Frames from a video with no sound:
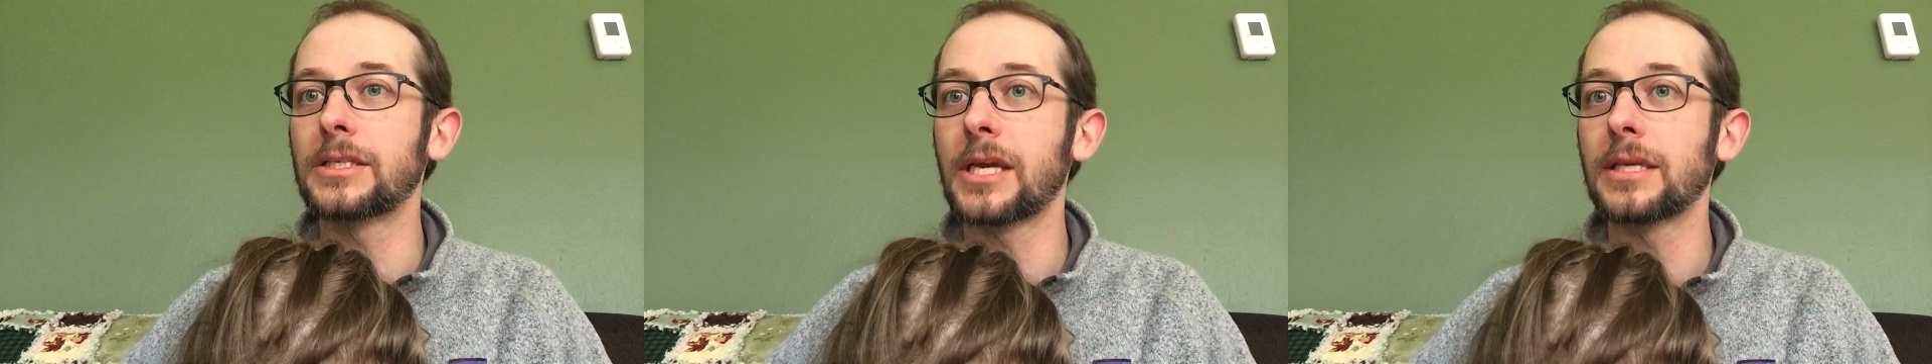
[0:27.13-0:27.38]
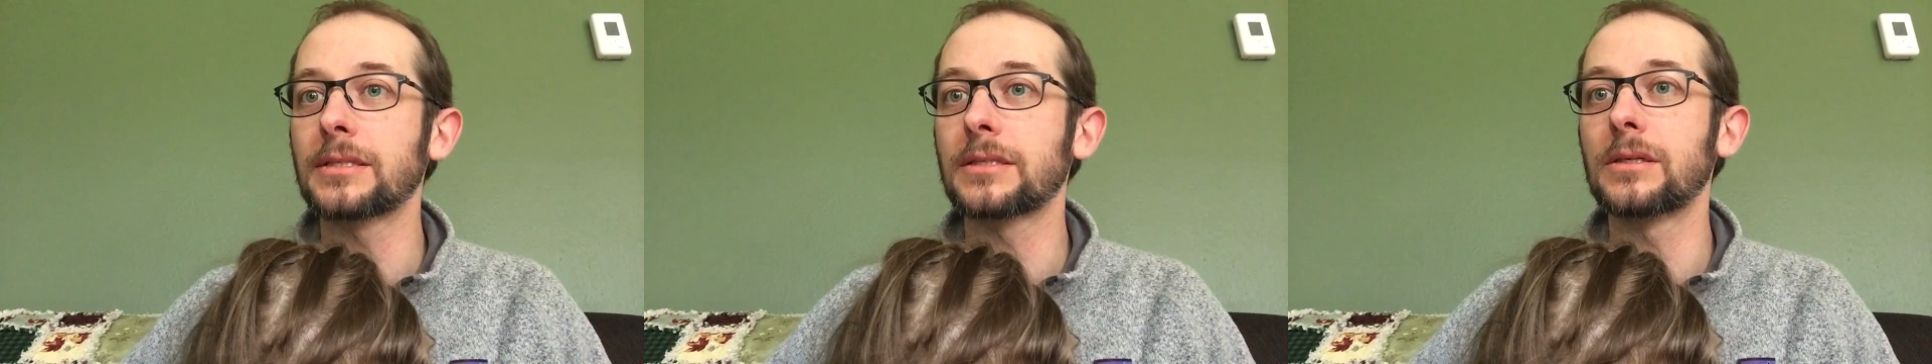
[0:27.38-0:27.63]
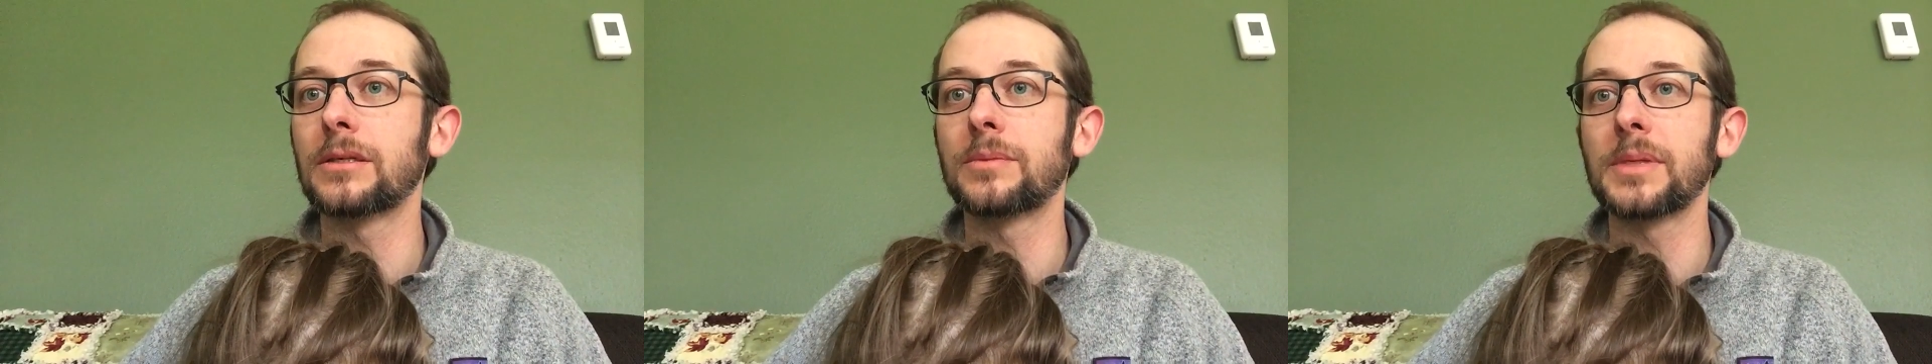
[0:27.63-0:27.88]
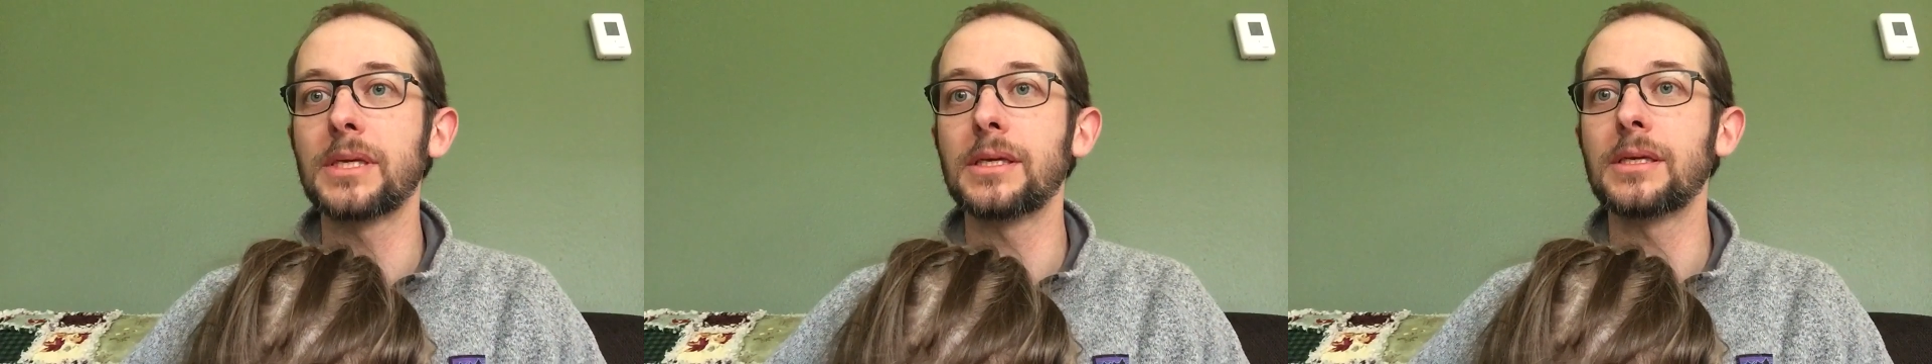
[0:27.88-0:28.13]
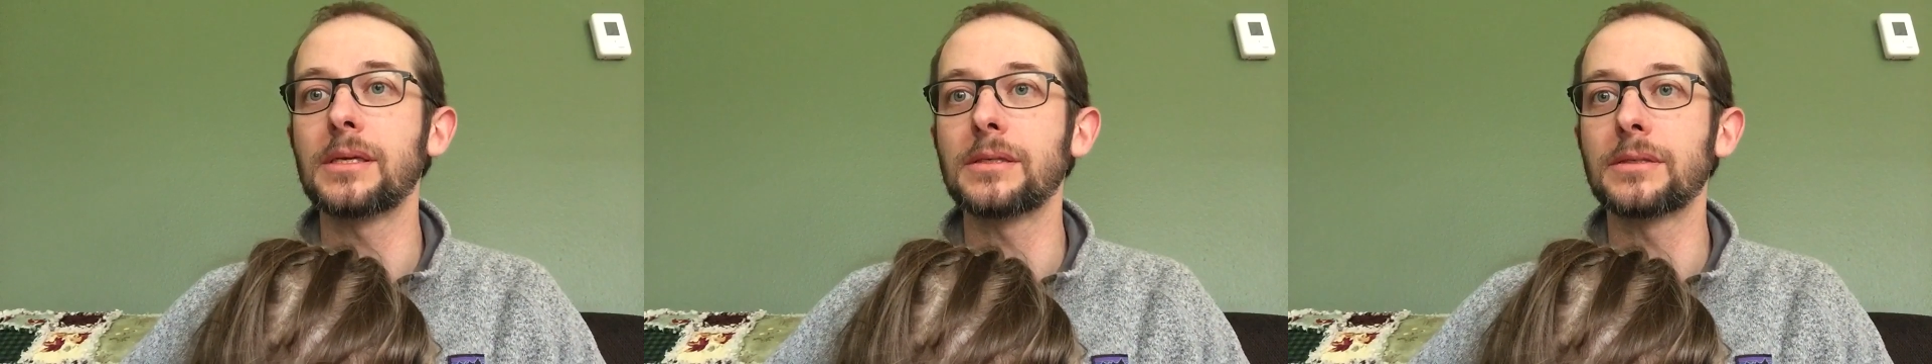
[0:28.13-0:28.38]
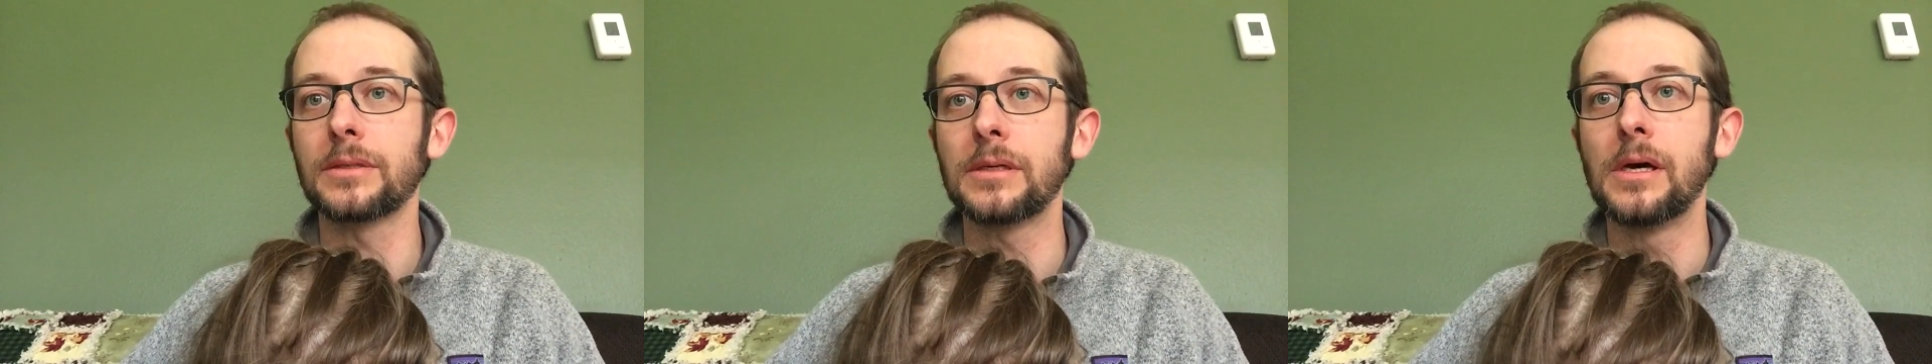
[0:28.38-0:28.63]
chased the
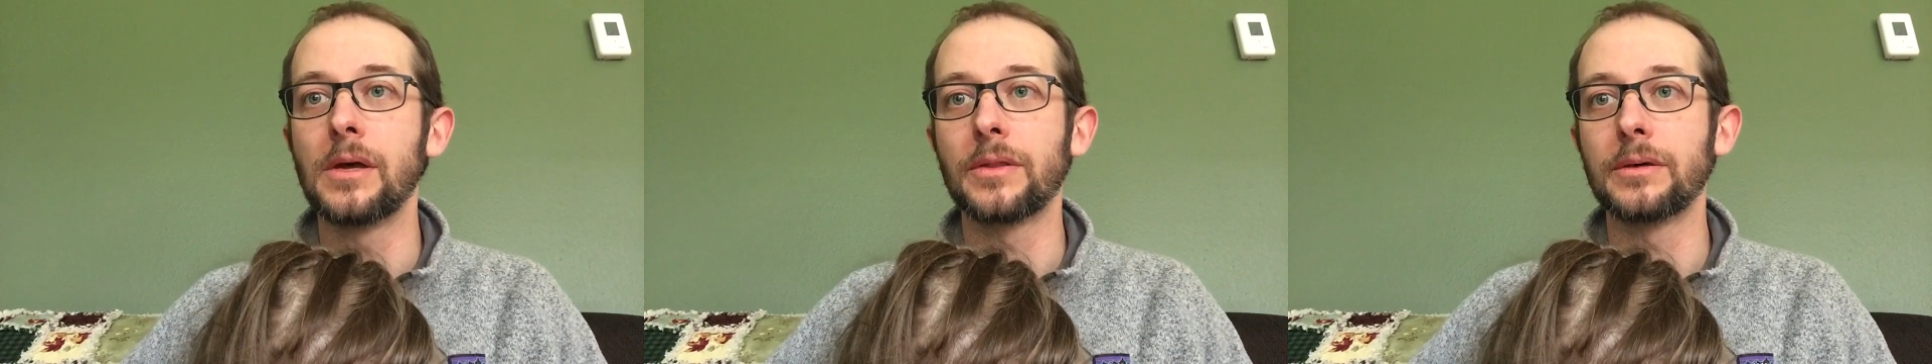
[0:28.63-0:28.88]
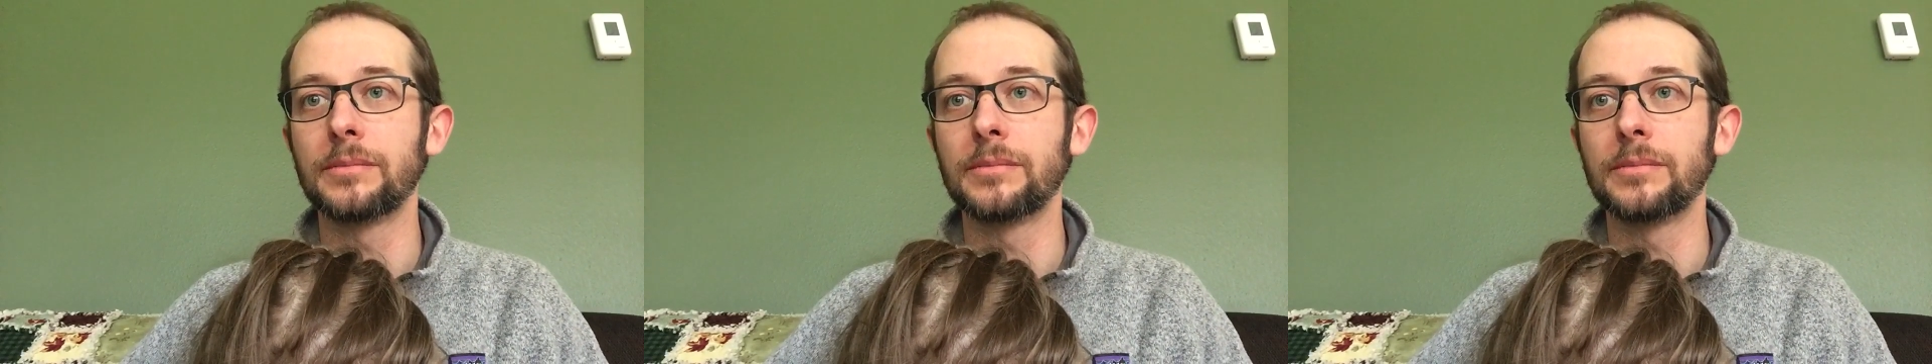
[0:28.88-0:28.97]
weasel. The